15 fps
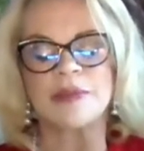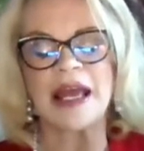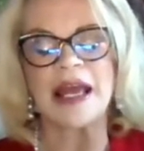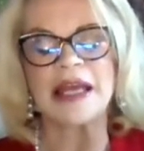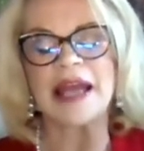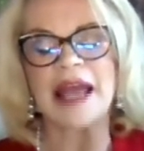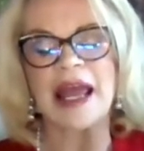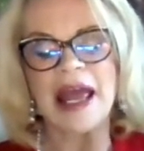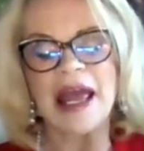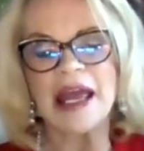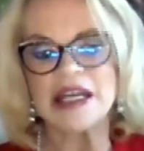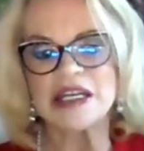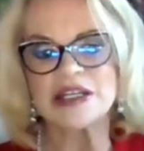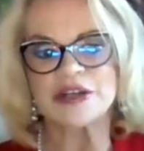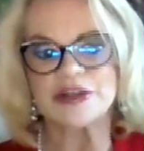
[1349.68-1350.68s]
And
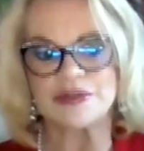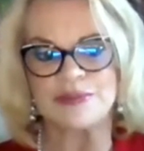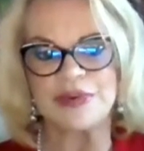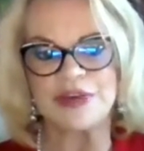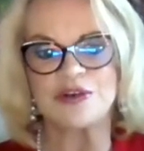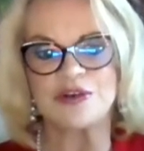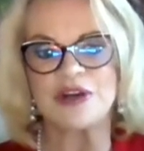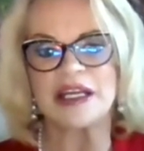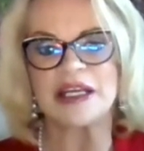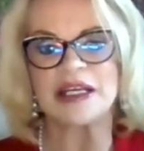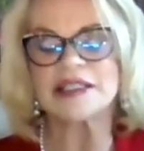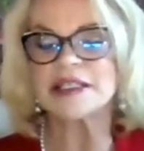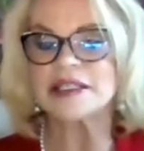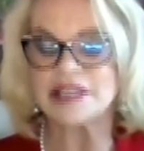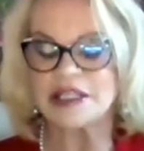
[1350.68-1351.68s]
edge computing
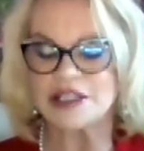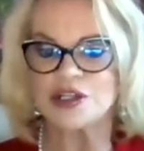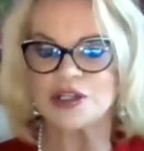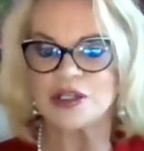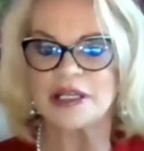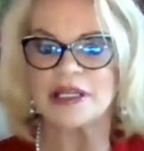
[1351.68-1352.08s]
is essentially,